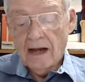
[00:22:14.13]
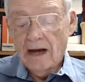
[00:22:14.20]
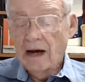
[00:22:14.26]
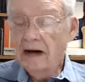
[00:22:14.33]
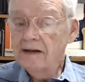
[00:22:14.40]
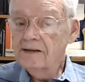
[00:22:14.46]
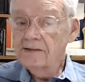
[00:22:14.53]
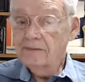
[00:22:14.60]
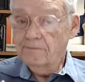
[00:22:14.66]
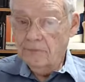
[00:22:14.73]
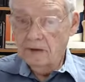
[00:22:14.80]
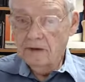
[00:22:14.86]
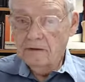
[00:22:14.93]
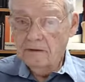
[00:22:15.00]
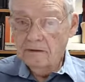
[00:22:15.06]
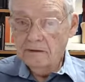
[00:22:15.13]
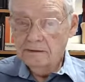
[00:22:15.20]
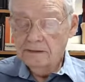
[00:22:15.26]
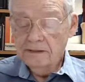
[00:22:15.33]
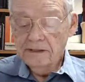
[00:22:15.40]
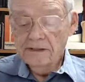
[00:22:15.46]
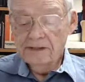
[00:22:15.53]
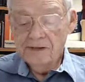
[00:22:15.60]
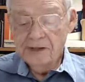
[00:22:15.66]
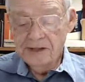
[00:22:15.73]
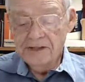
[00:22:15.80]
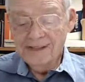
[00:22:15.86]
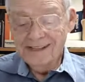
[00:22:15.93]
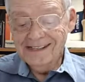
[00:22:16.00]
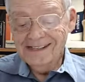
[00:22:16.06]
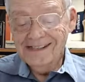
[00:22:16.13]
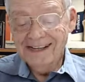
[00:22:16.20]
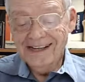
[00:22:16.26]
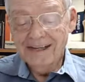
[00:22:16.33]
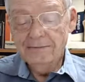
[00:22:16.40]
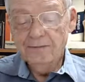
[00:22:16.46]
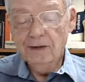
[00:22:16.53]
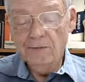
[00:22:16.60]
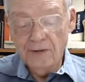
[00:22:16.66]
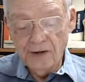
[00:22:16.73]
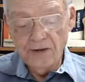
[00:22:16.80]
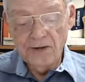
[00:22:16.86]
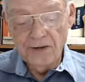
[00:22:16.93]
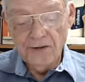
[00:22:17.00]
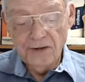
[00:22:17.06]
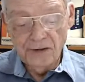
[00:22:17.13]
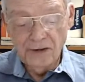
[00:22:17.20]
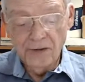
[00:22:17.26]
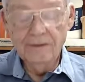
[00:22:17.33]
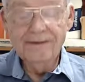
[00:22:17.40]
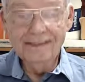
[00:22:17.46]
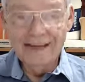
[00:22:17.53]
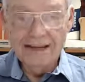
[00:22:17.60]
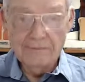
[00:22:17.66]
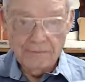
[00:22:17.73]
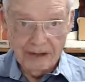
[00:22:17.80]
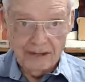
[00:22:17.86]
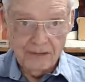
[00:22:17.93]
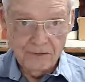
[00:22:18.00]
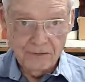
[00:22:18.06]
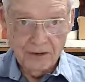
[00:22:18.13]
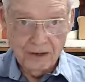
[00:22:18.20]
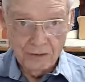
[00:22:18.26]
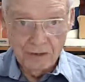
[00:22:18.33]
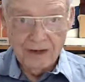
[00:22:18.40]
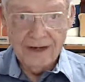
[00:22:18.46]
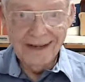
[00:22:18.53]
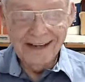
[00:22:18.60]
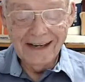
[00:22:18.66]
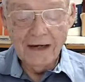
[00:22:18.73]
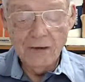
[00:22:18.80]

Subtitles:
I suppose that Jesus had permission to use that place when he wanted to get